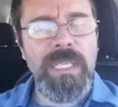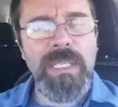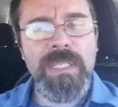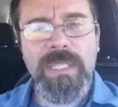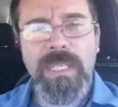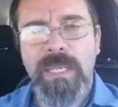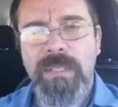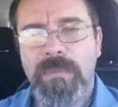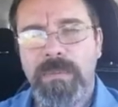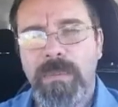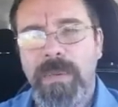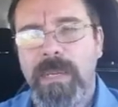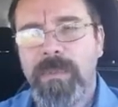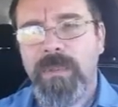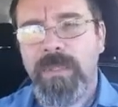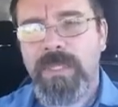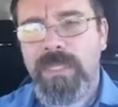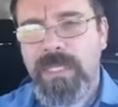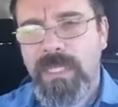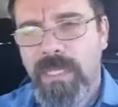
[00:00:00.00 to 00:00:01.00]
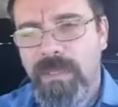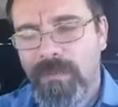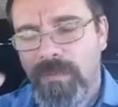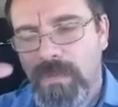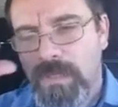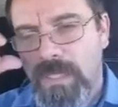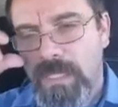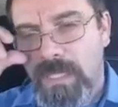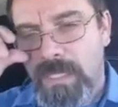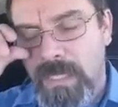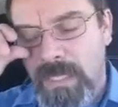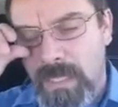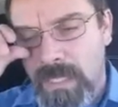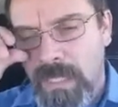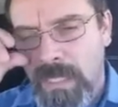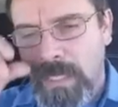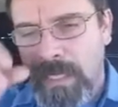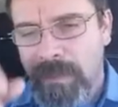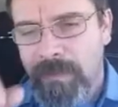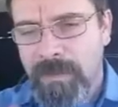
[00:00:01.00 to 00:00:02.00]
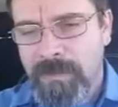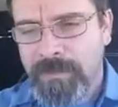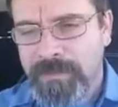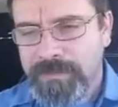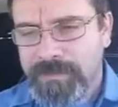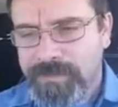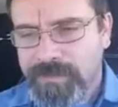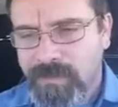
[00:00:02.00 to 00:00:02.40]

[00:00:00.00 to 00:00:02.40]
the King James Bible and stuff, 1611.